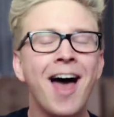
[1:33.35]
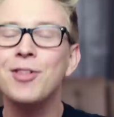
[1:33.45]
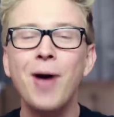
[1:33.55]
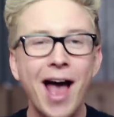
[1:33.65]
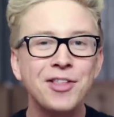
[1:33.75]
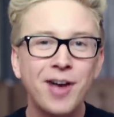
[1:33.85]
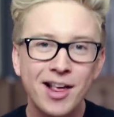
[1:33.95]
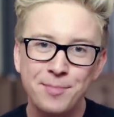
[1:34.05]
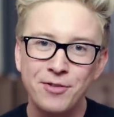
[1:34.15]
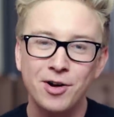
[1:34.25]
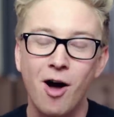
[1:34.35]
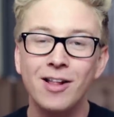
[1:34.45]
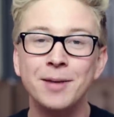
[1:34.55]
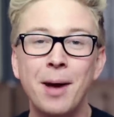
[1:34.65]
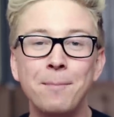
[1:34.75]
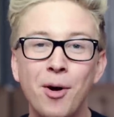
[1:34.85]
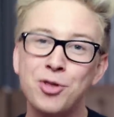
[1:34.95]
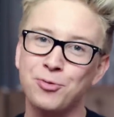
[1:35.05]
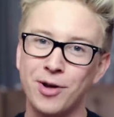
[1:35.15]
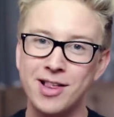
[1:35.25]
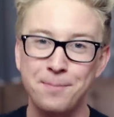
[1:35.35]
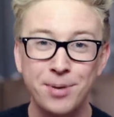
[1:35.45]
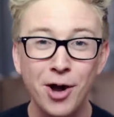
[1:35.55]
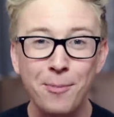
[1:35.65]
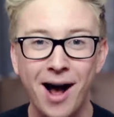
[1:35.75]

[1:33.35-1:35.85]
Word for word: So as you guys may recall, in my most recent P.O.